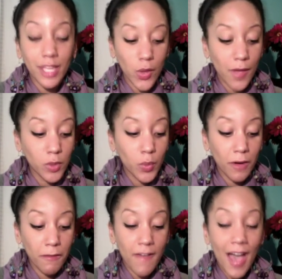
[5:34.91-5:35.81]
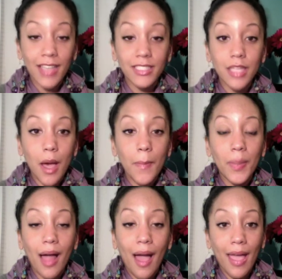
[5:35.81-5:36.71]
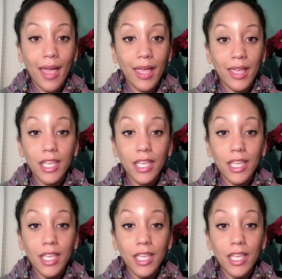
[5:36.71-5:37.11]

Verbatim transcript: You have to work fast, apply